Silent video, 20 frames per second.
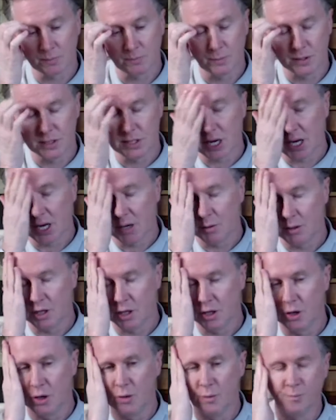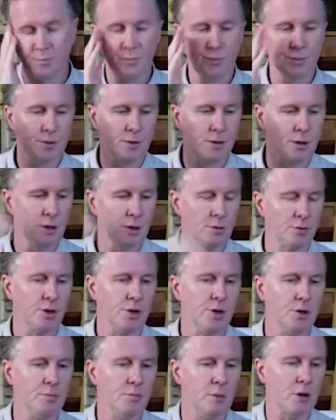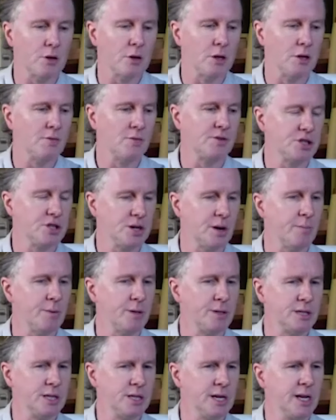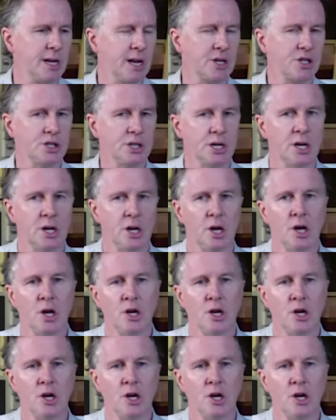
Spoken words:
particularly with the new, you know, the new model of the Champions League next year.